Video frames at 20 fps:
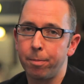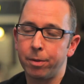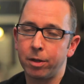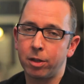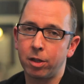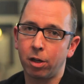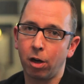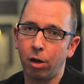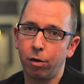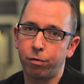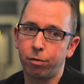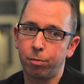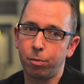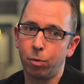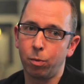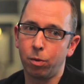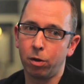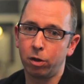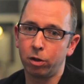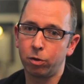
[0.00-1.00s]
But to go from
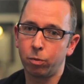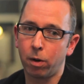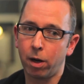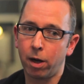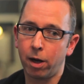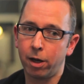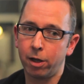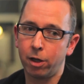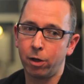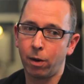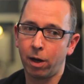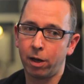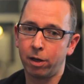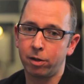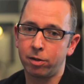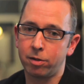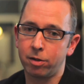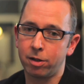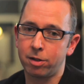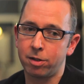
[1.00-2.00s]
a world where you
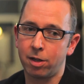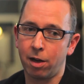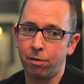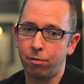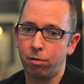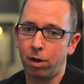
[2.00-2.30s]
had a set